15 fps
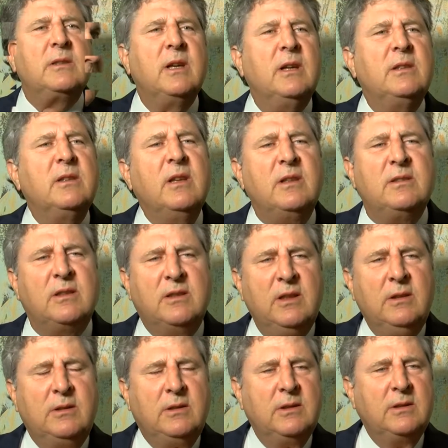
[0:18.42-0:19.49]
They, they
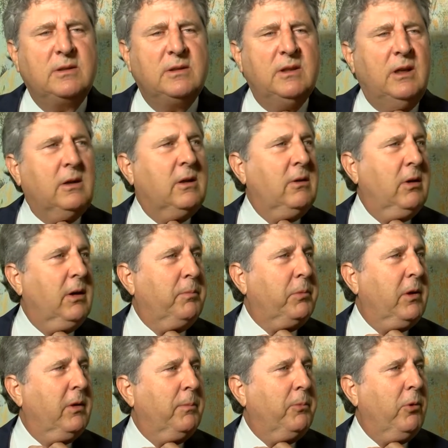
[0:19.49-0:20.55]
cinch this sucker
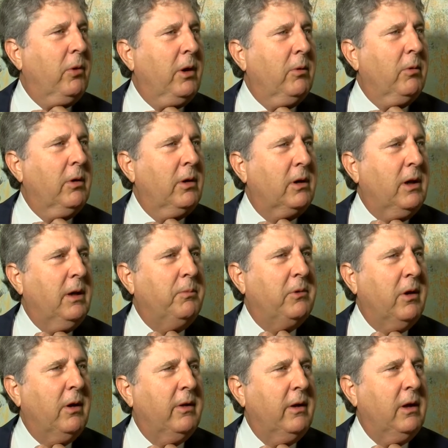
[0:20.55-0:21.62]
up to the point where it
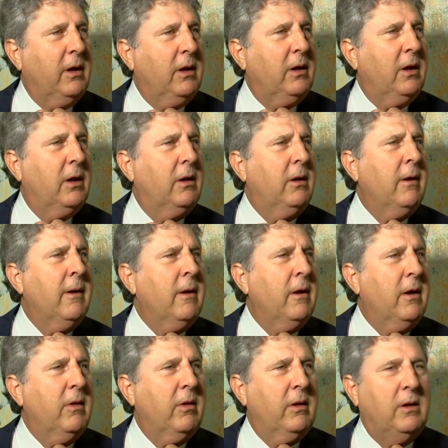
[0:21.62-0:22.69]
keeps all the heat in,
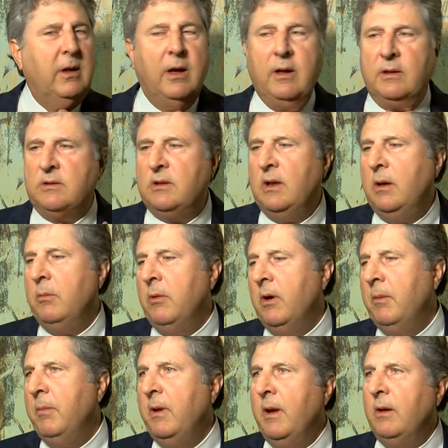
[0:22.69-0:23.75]
in the dead of
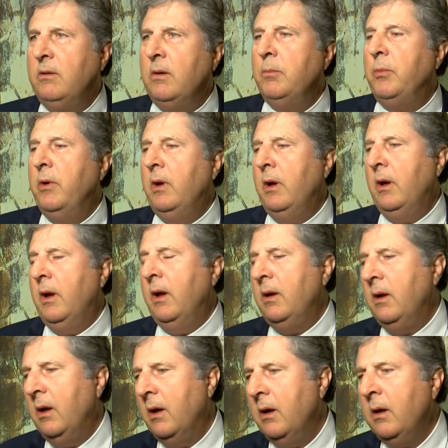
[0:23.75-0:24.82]
summer. I mean, that's a brilliant
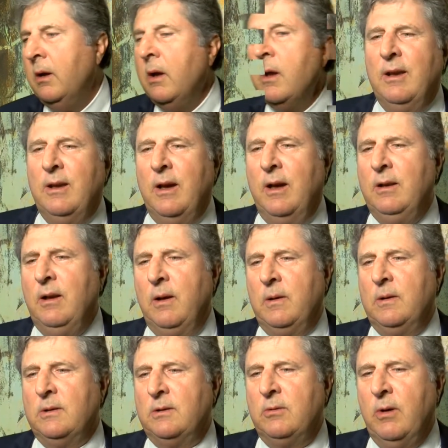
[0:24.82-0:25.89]
idea. I'd like
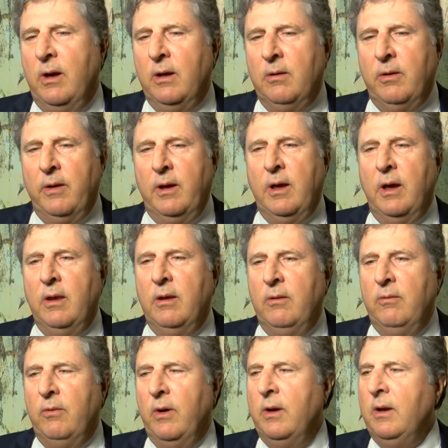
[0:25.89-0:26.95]
to strangle the guy that
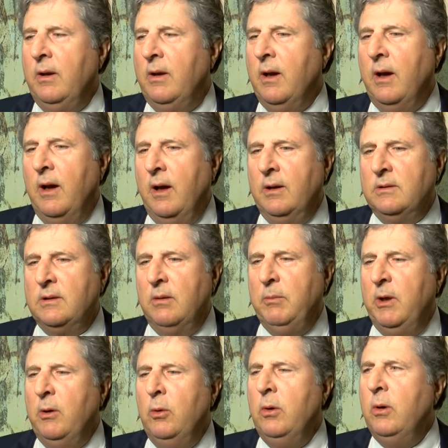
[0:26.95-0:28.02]
invented ties. I
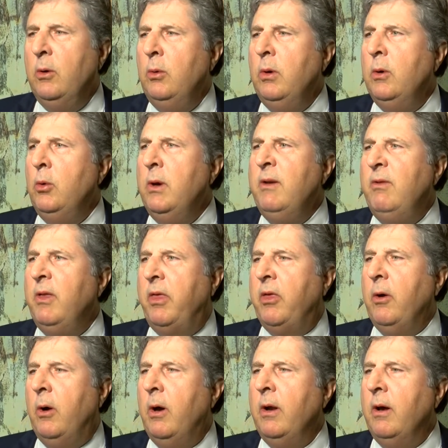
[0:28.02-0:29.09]
mean, who, who, who even
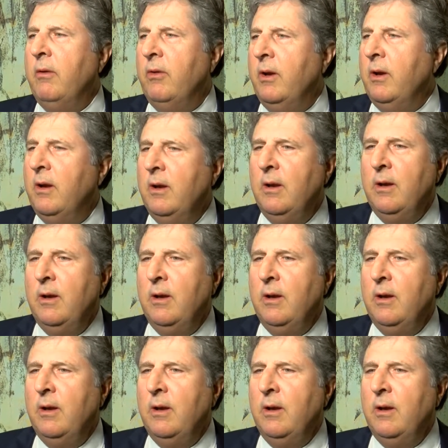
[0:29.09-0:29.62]
thought of it?